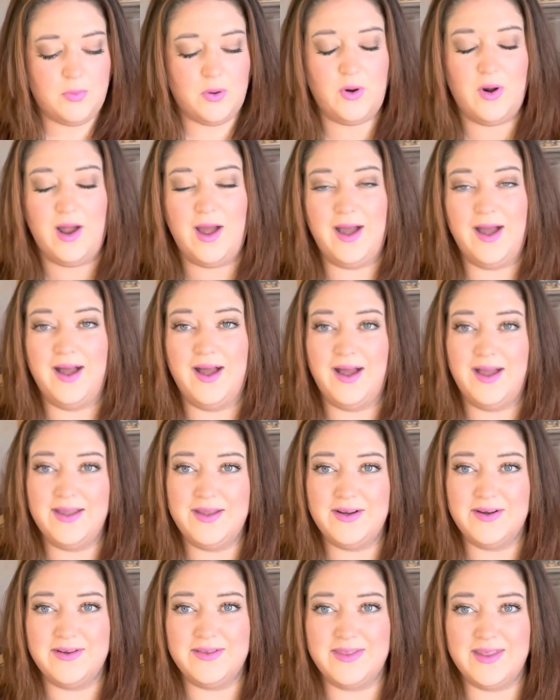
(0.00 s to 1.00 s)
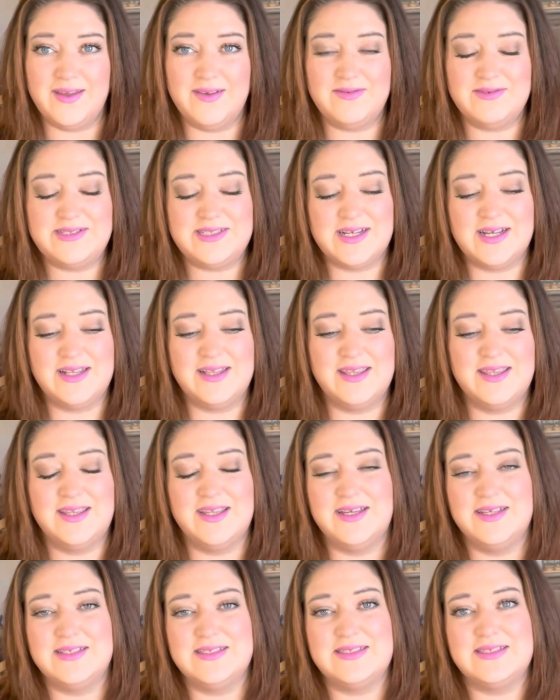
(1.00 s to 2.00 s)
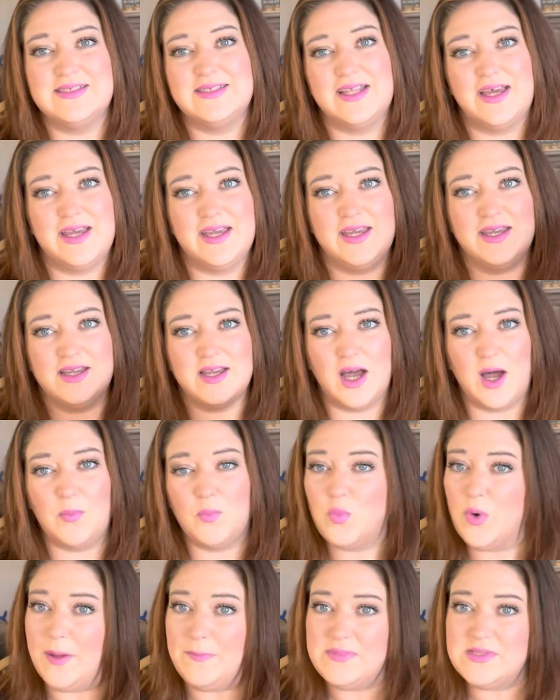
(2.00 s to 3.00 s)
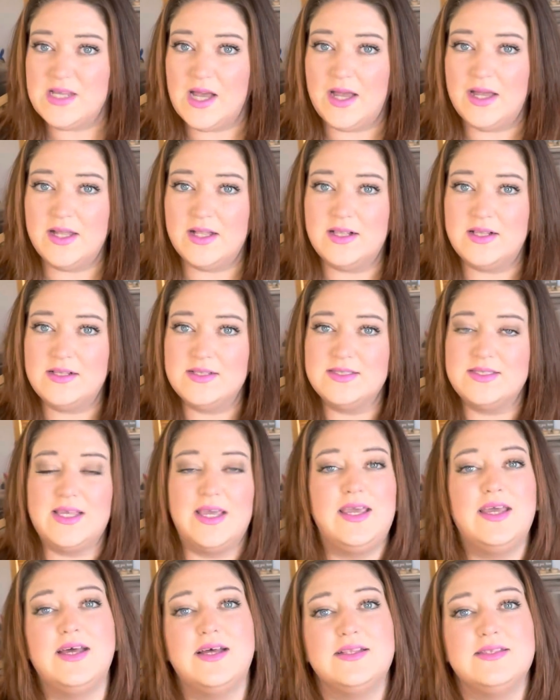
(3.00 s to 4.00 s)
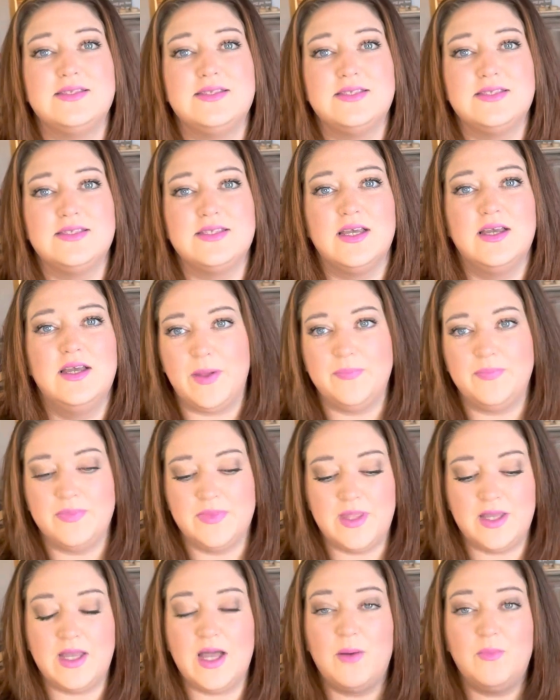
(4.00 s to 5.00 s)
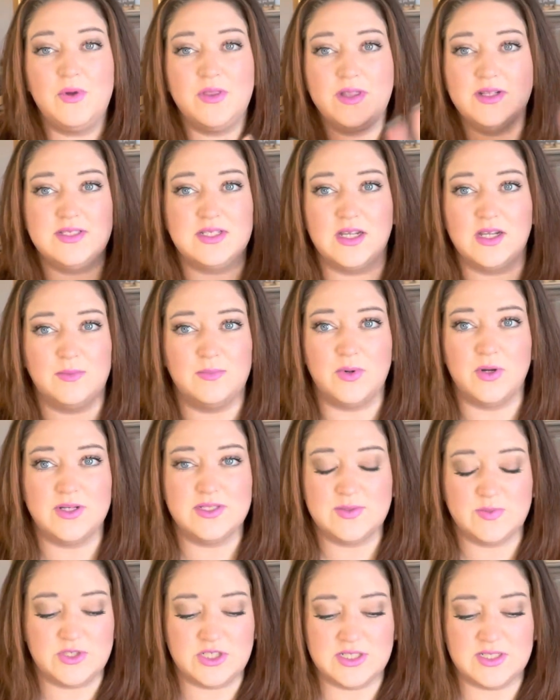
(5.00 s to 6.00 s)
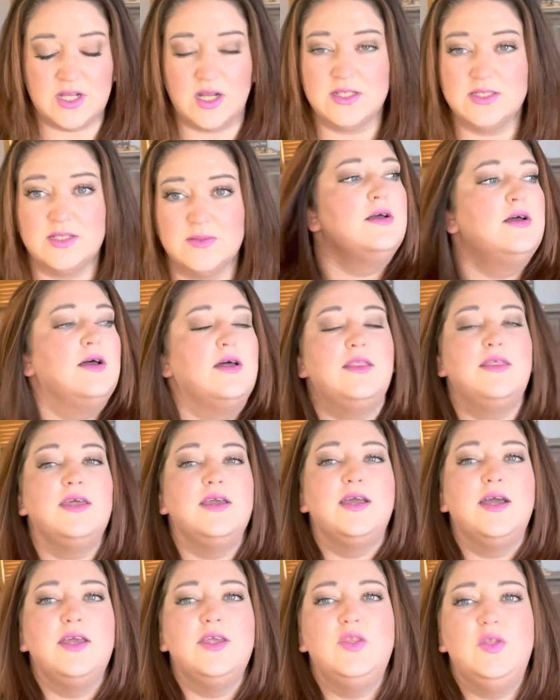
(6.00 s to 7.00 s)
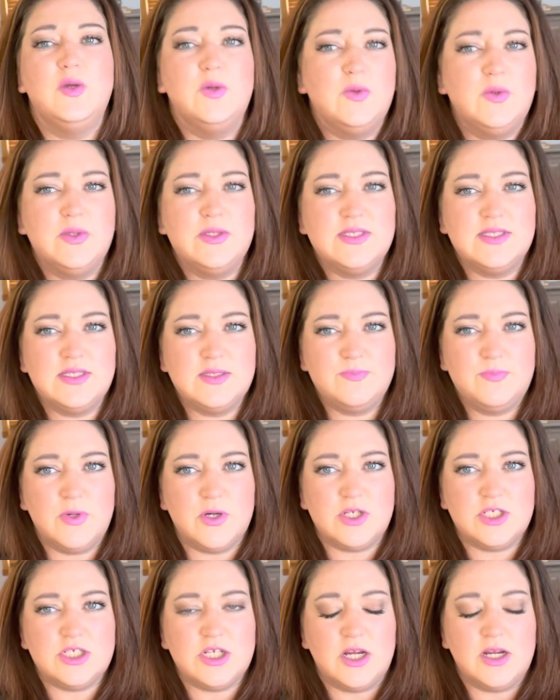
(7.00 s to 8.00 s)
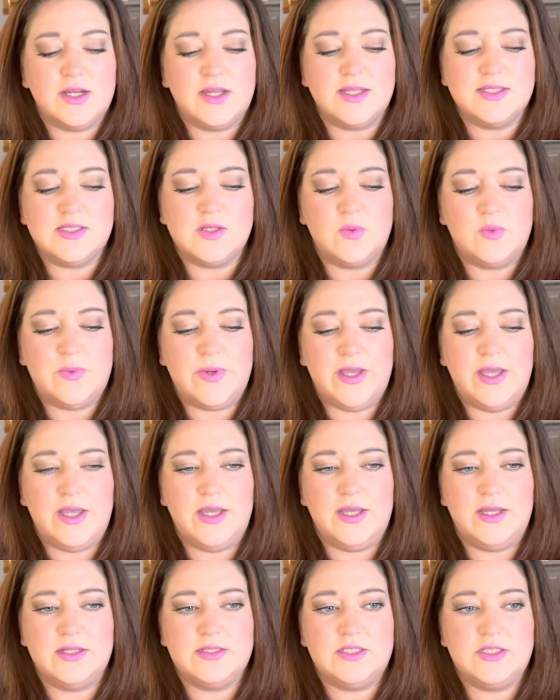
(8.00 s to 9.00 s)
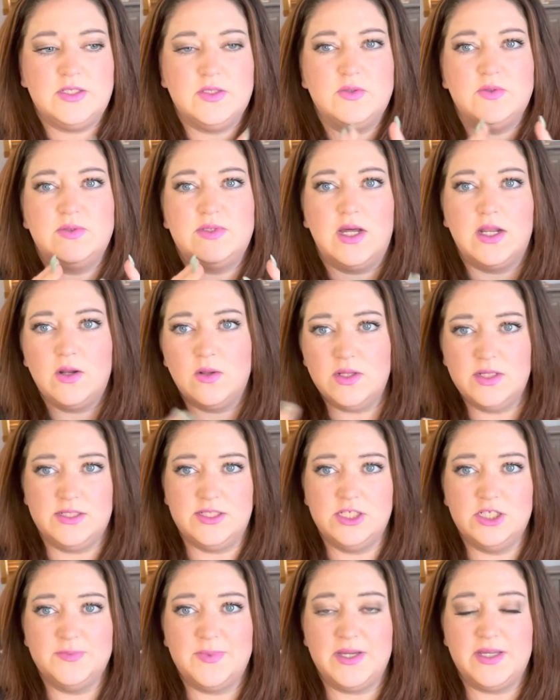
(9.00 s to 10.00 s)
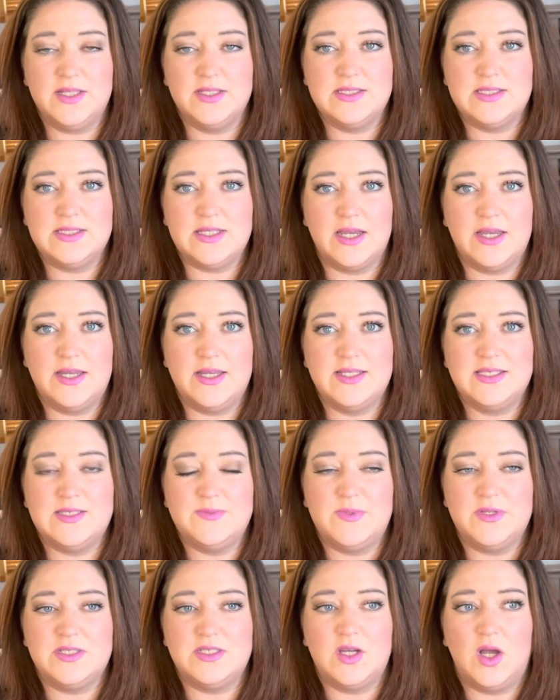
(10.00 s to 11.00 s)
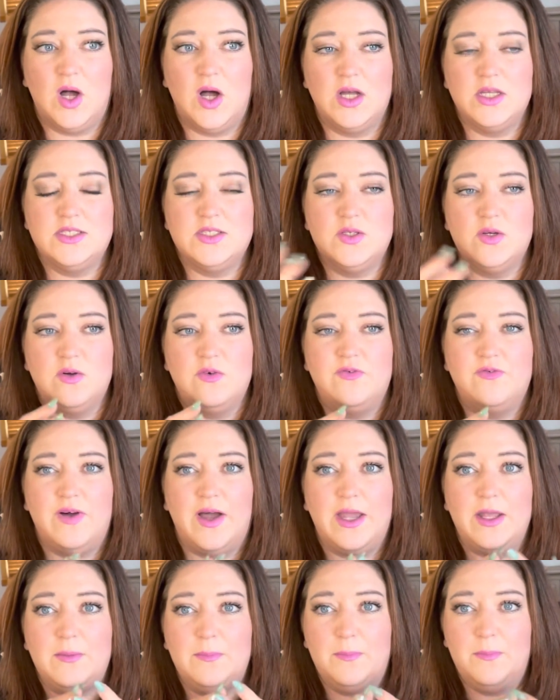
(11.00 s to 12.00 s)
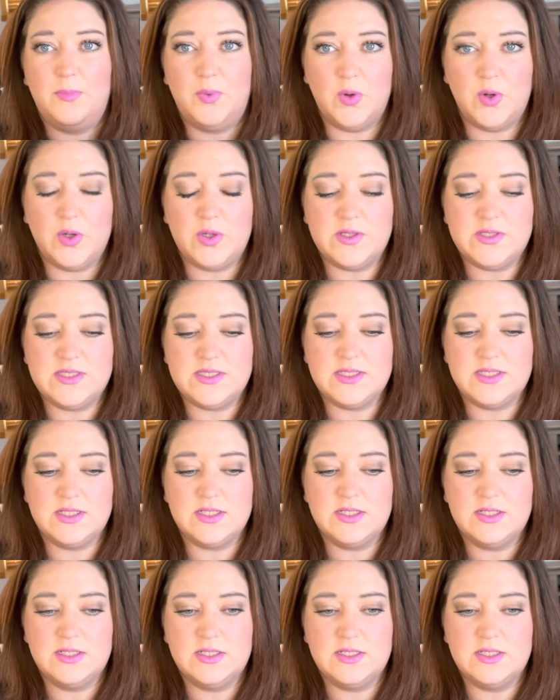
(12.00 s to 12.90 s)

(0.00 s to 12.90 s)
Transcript: prior they've done things like um, reptiles, ants. They come with a ton of books, which is awesome. I think I use Bookshark as a way to not only teach my kids science, but to also find books